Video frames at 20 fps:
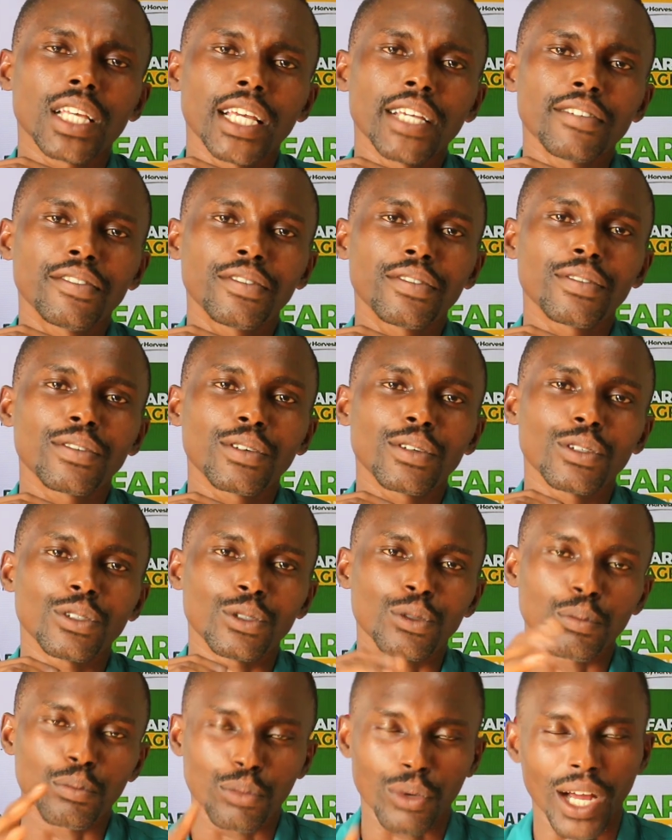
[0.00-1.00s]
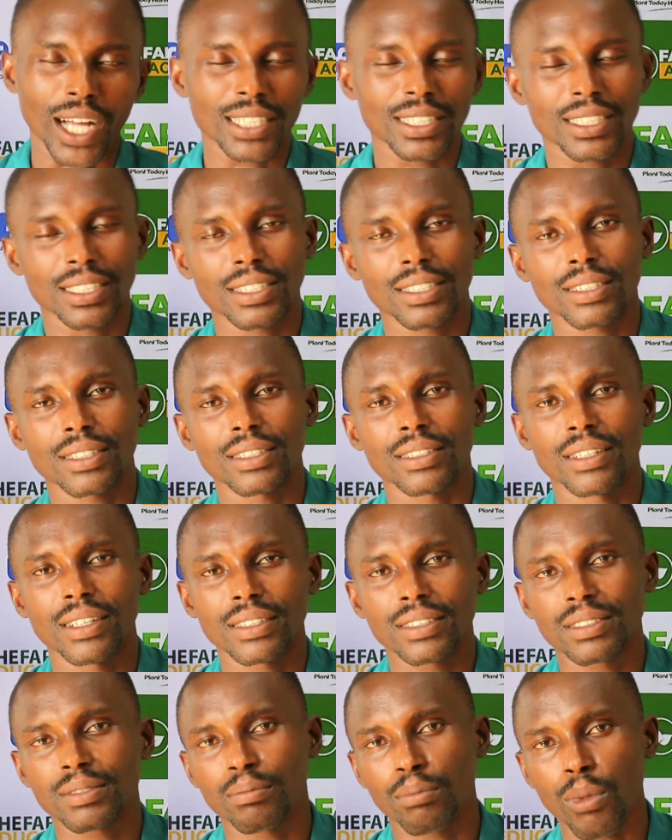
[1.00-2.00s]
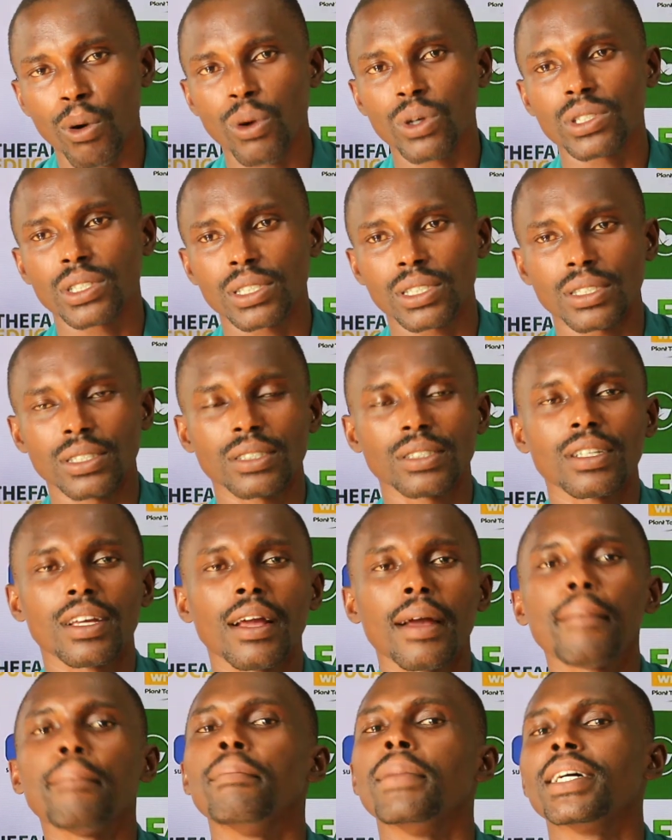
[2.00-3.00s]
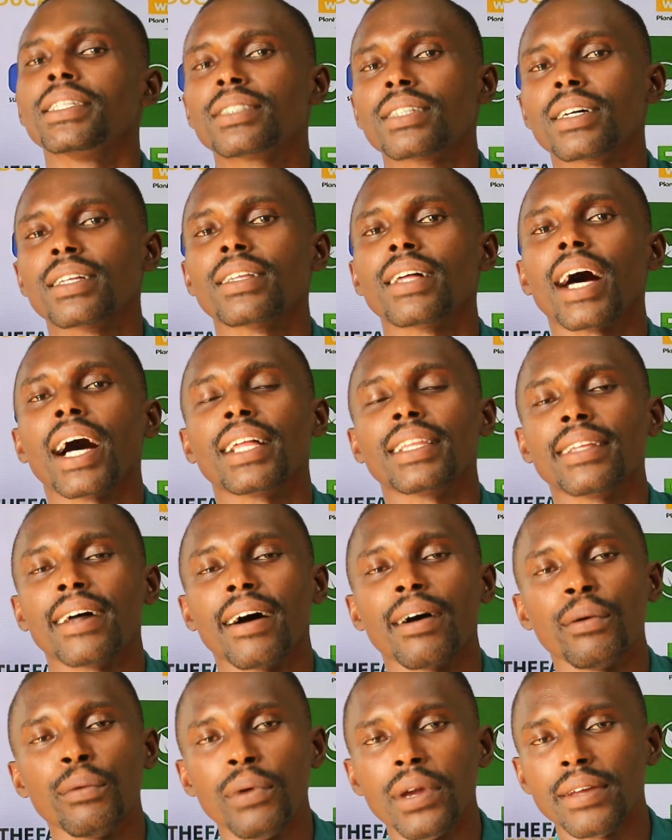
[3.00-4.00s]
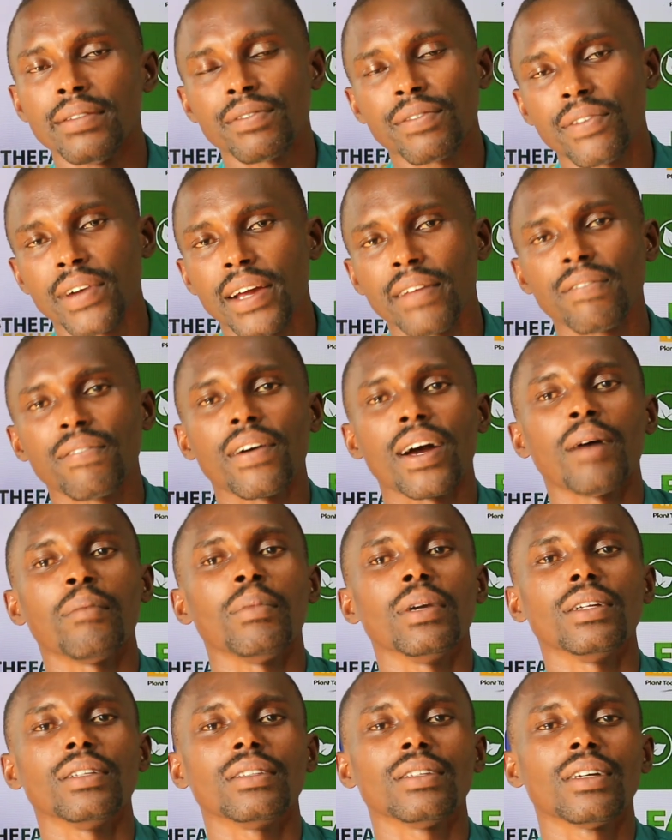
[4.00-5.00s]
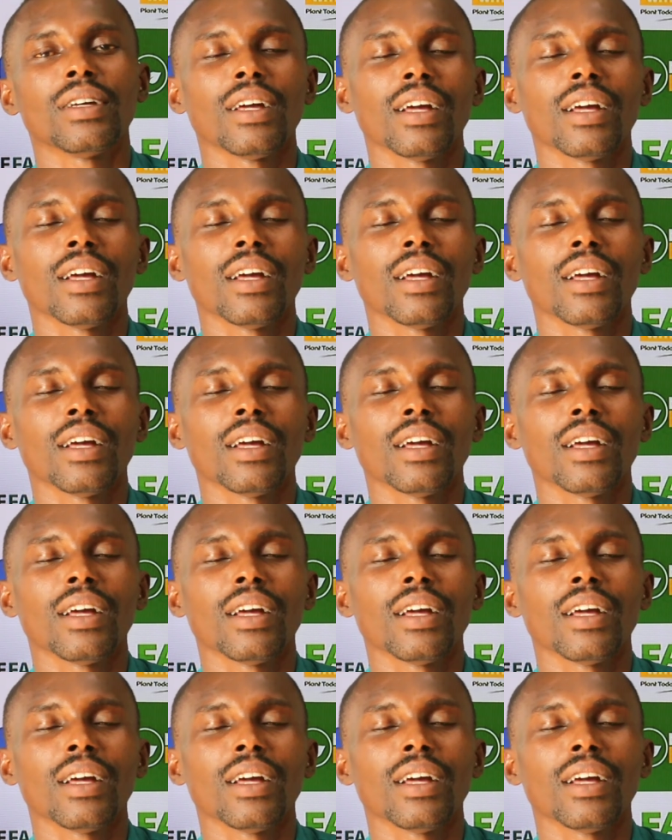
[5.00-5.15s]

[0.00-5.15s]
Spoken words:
if you practice this mulching method and rain-fed farming,